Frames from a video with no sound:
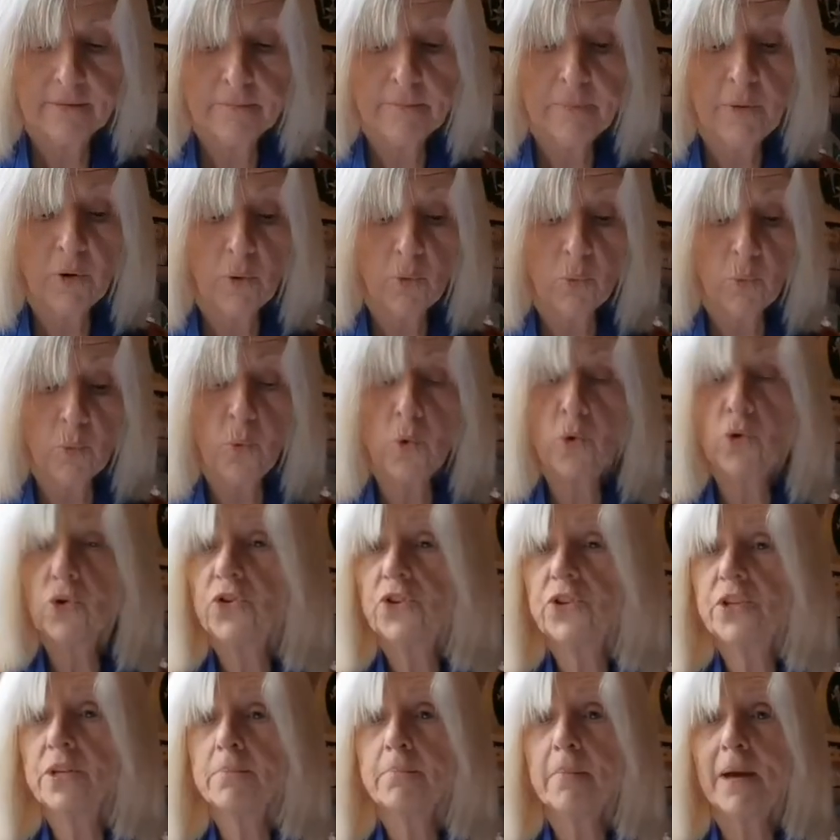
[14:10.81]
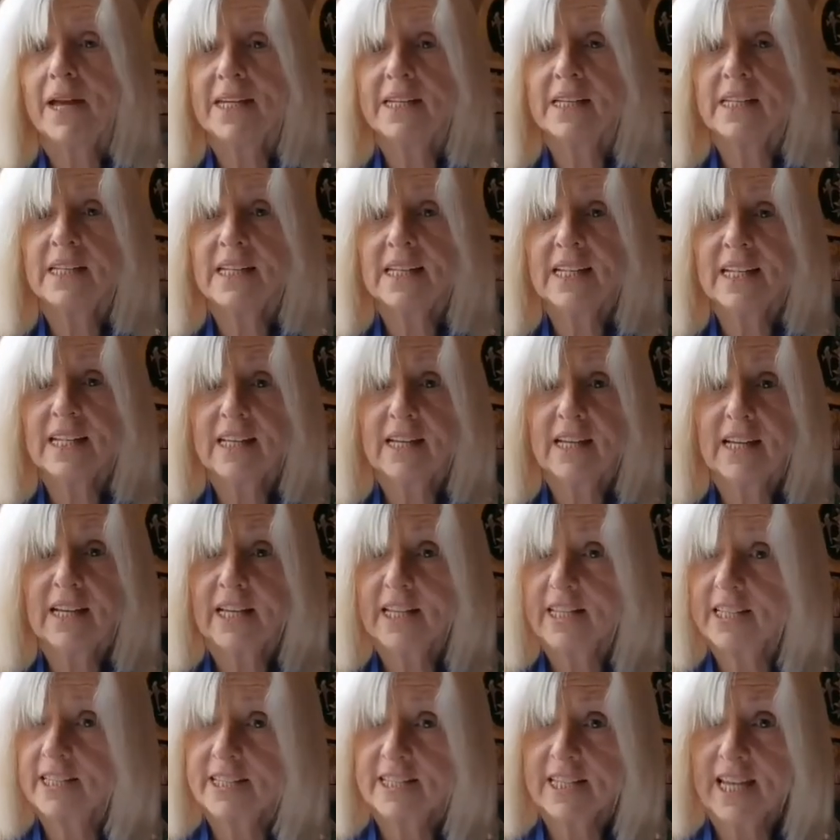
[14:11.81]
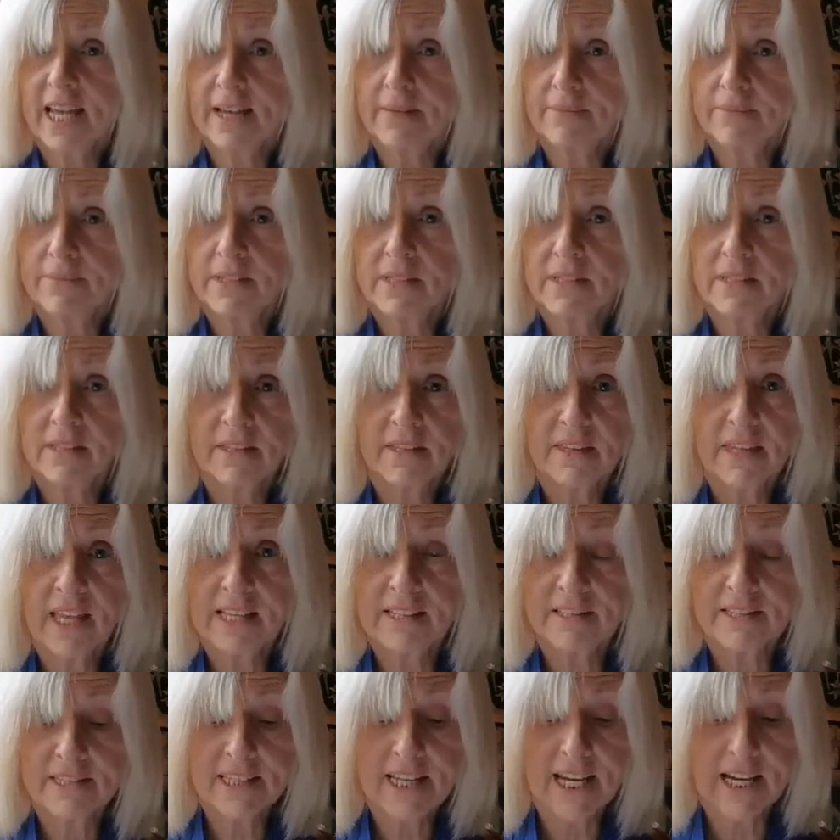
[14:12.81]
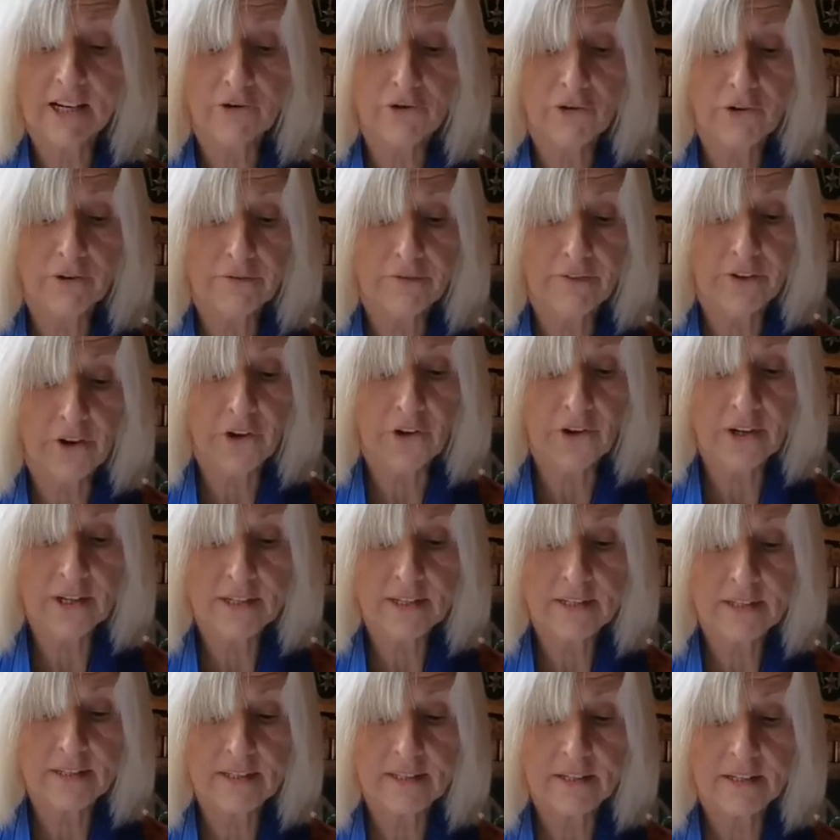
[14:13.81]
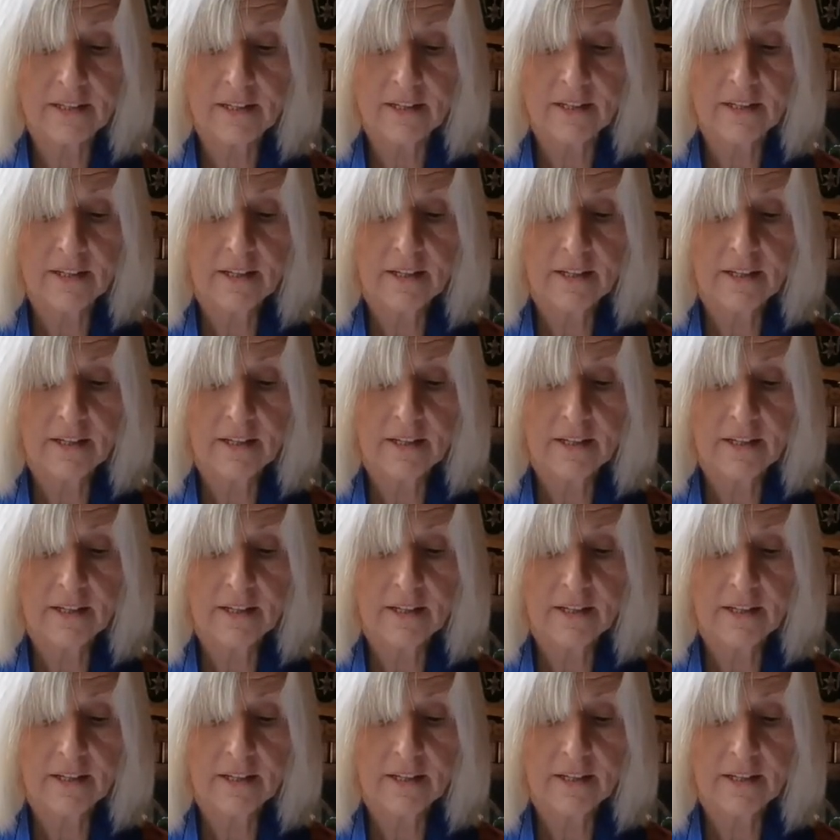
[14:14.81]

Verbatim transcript: But would the many accept that sacrifice?